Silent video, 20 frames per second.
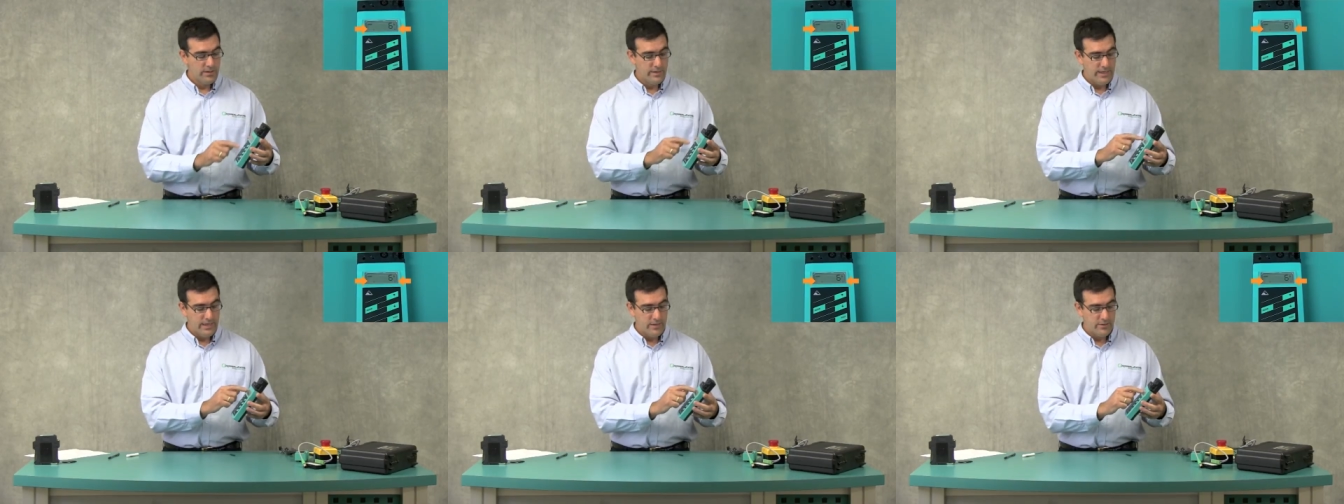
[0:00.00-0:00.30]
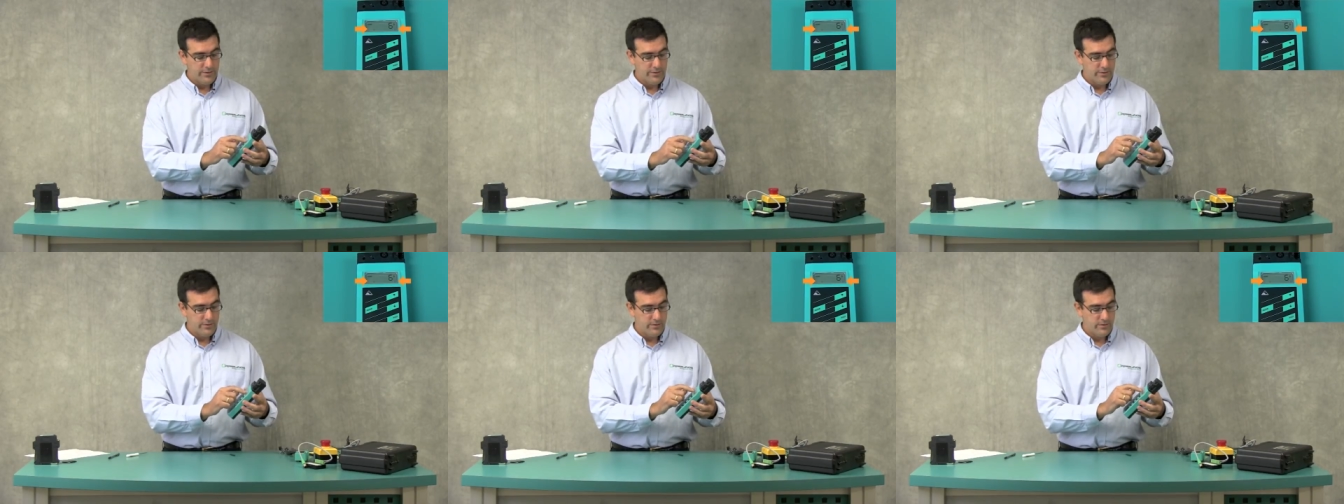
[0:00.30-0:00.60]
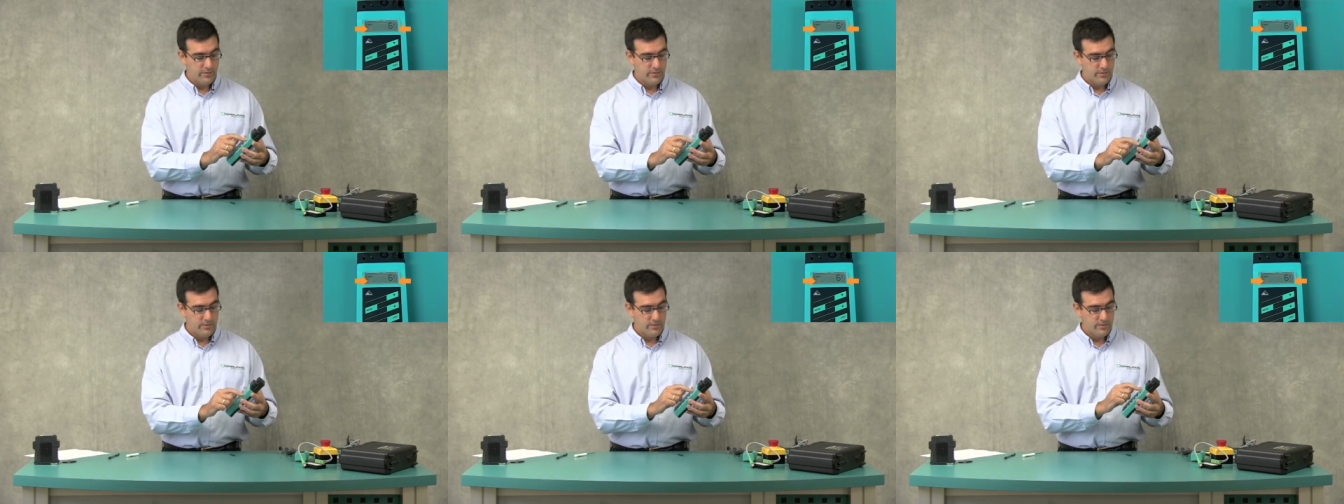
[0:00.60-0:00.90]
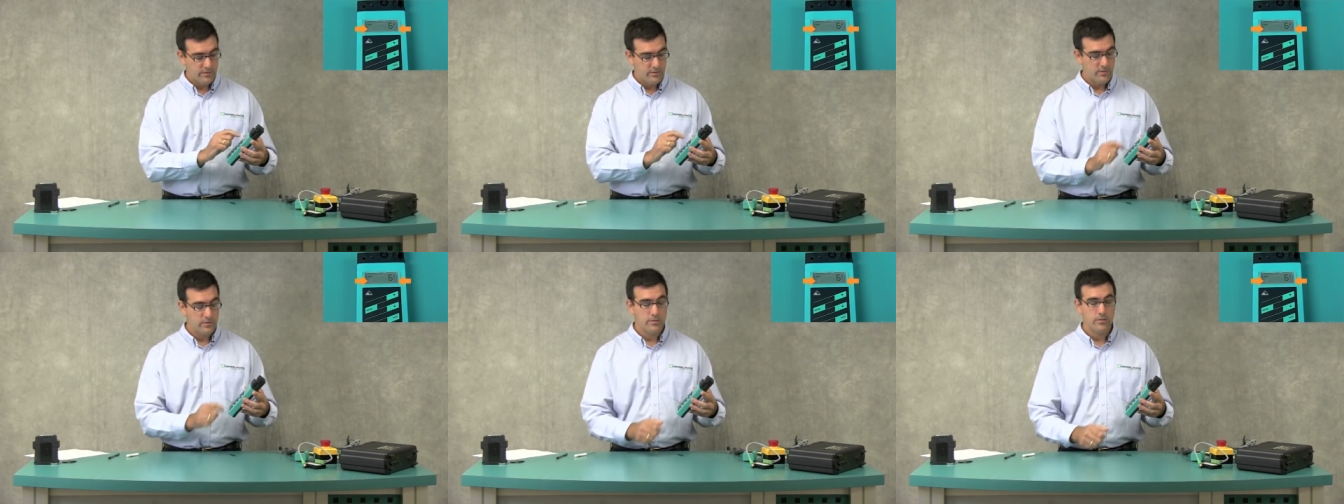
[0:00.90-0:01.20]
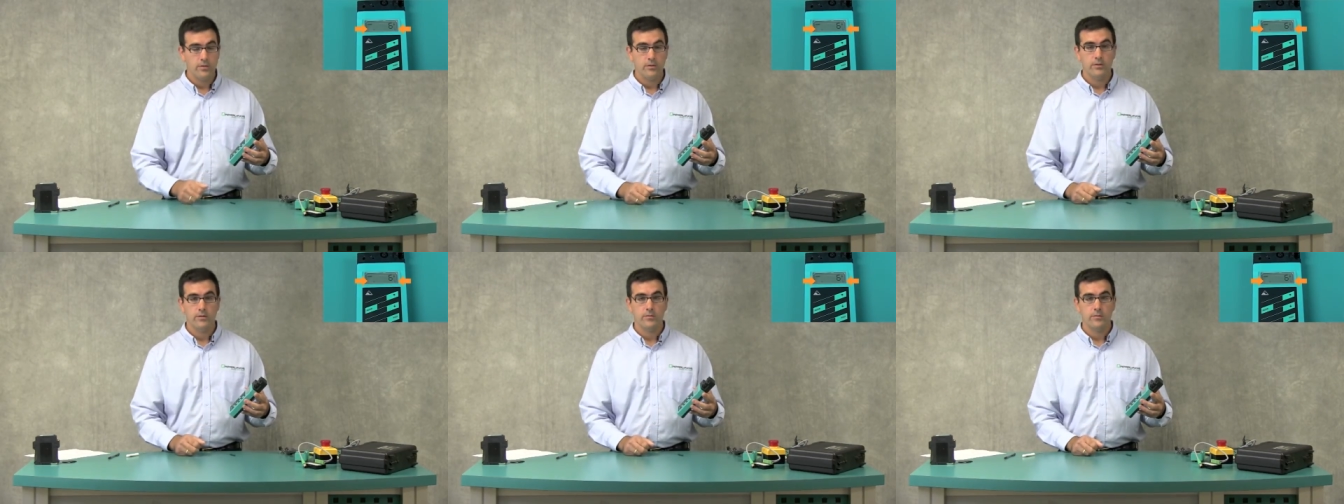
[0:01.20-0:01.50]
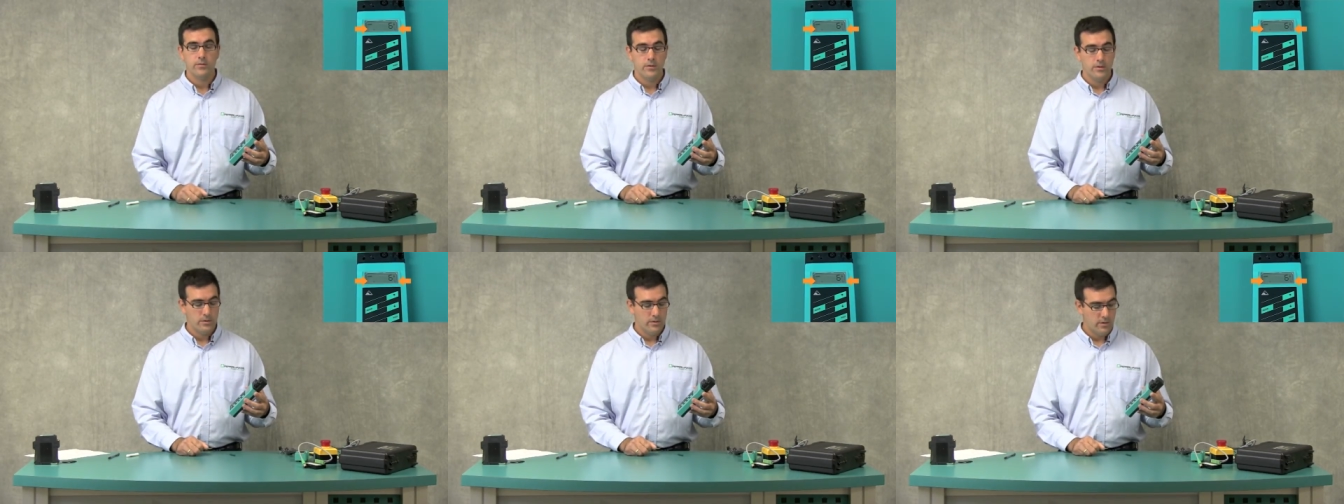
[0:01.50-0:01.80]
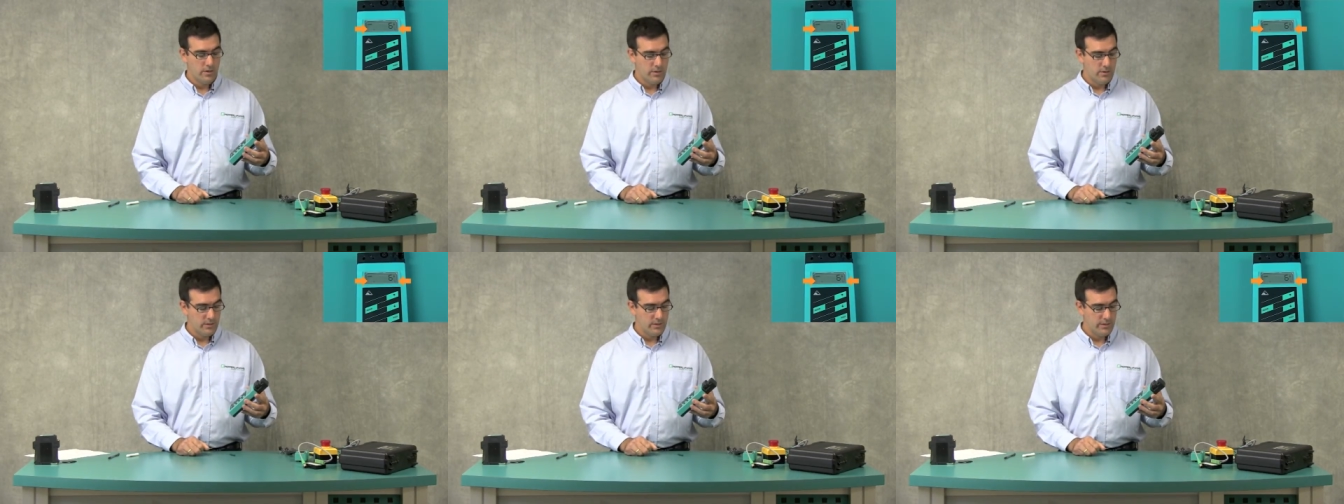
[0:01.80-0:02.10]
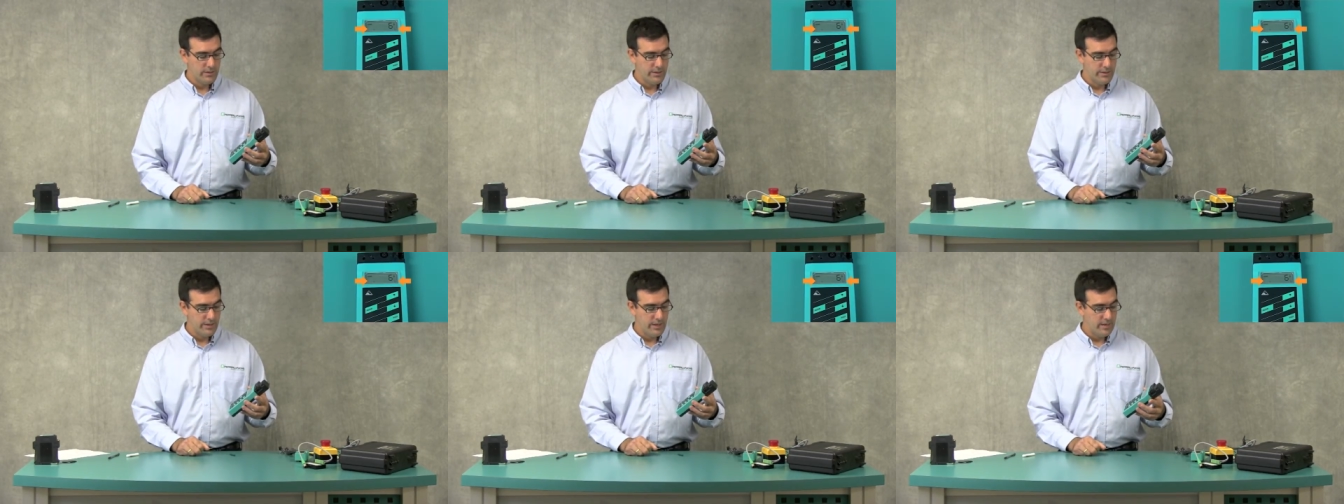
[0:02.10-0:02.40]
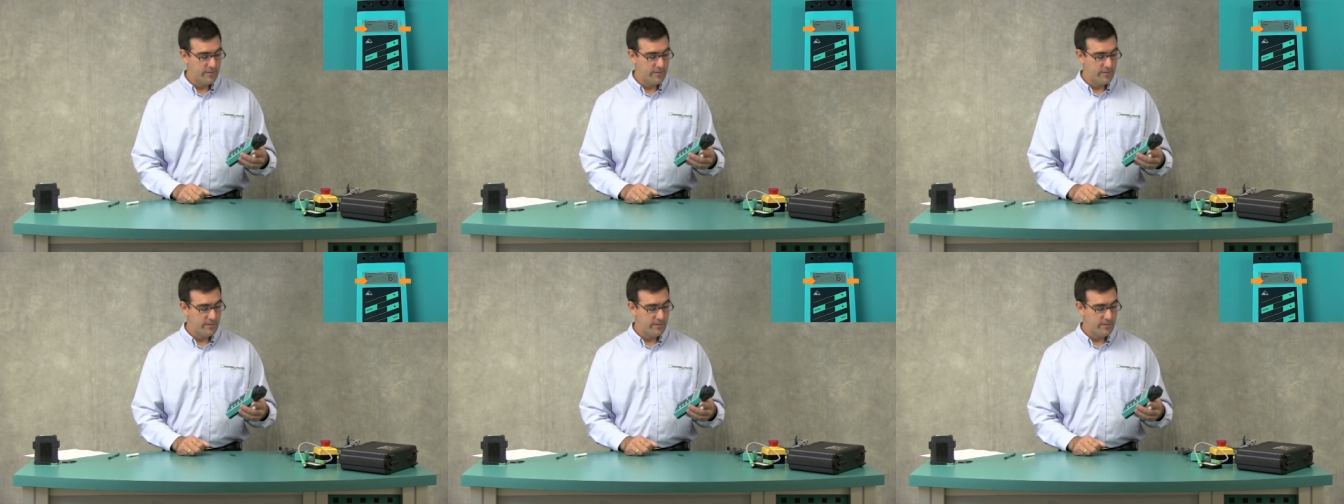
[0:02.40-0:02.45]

Now you're all cleared